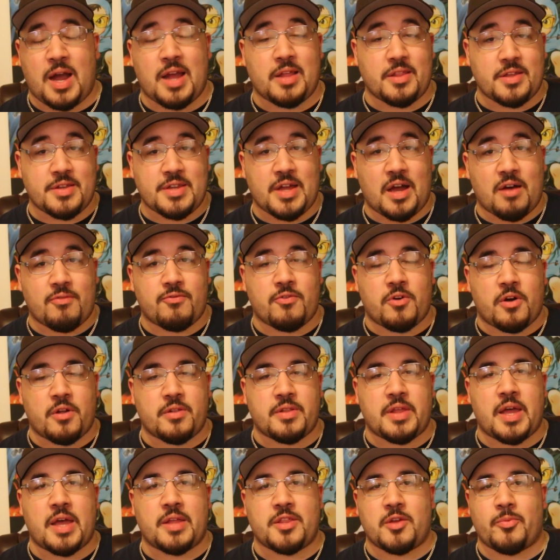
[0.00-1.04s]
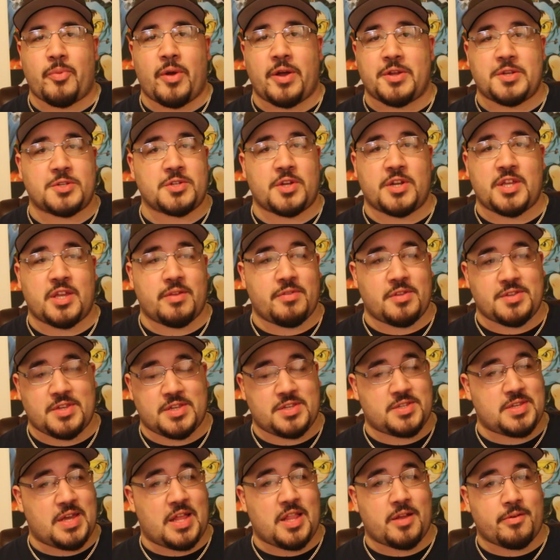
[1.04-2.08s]
Highly doubtful on that. They're probably just going to give us
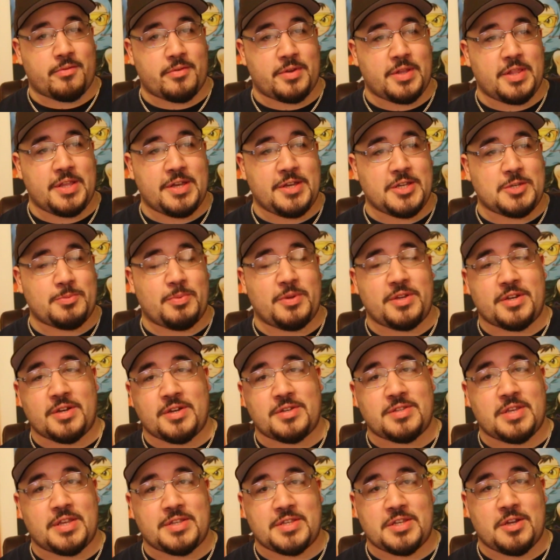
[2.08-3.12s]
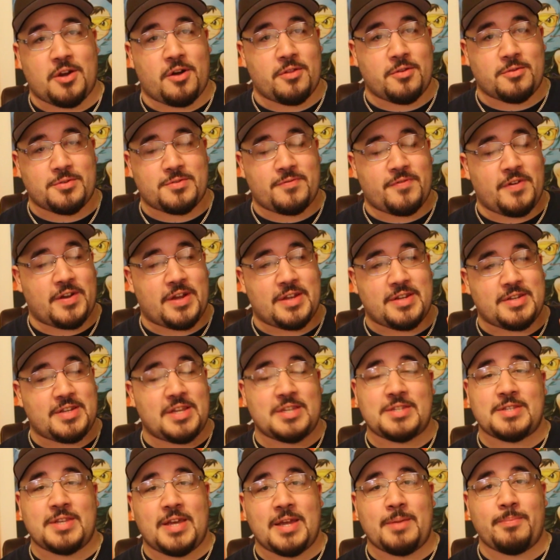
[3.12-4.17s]
a silent release because they see all those fucking
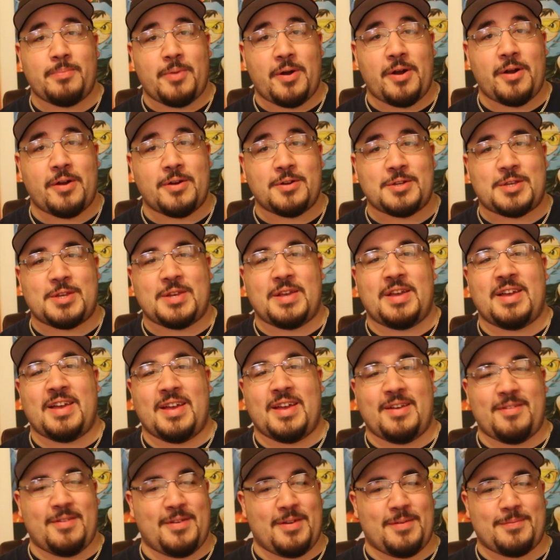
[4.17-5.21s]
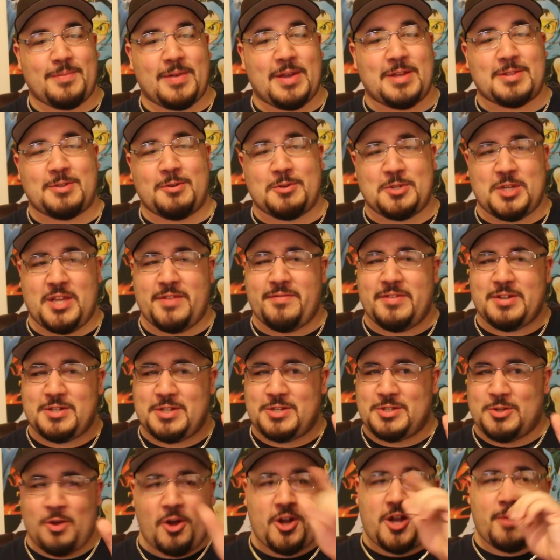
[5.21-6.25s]
dislike bars. Like, don't you even
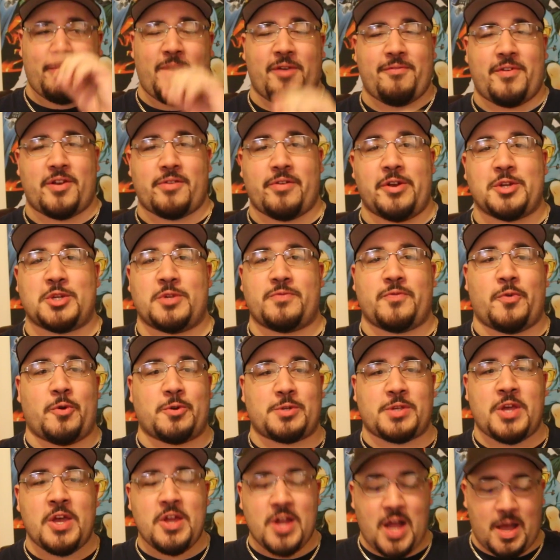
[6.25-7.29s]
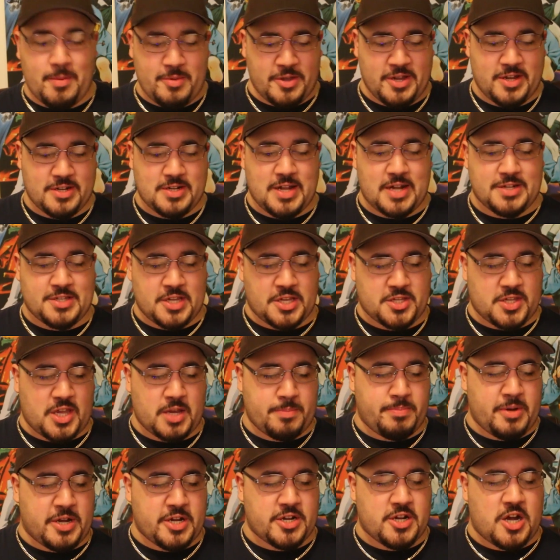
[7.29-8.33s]
talk about Federation Force. I'm hitting that
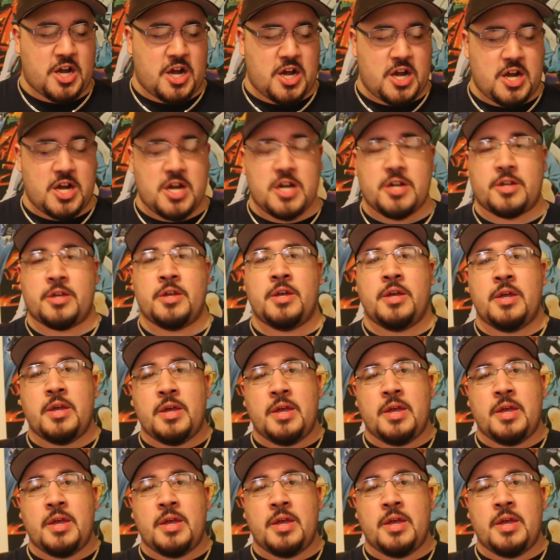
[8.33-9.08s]
dislike button hard.